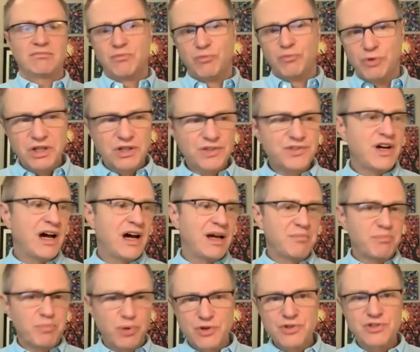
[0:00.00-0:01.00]

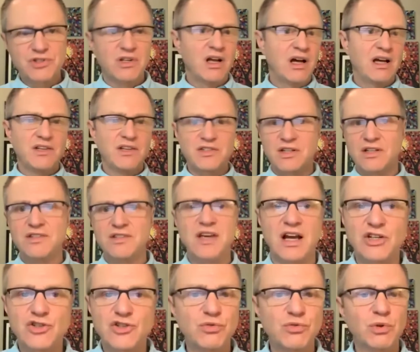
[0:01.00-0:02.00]
real-time, personalized,
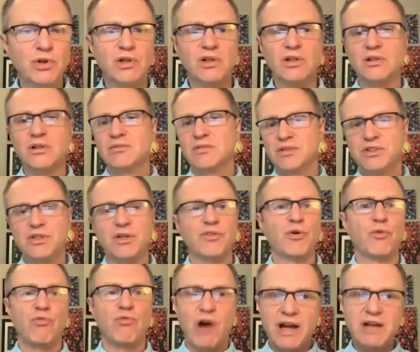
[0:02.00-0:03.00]
contextual,
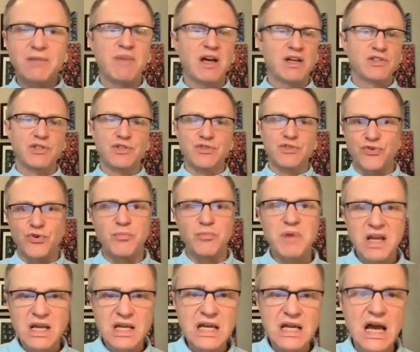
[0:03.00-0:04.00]
the right message for
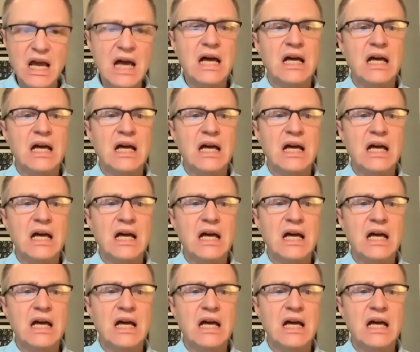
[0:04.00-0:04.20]
me.